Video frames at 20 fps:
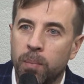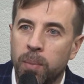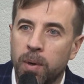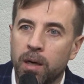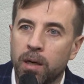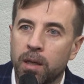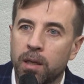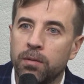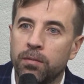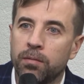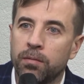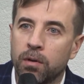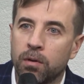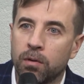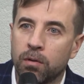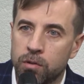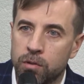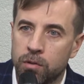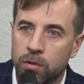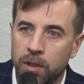developing
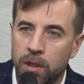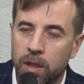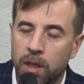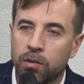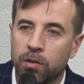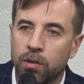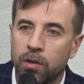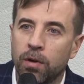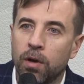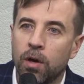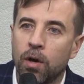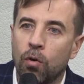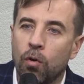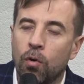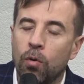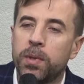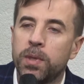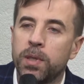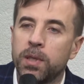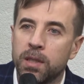clusters,
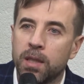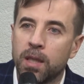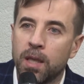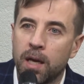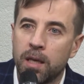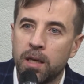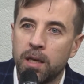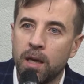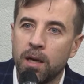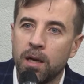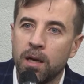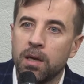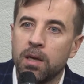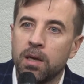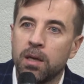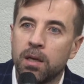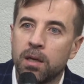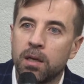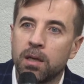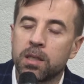parks,
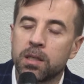consolidators.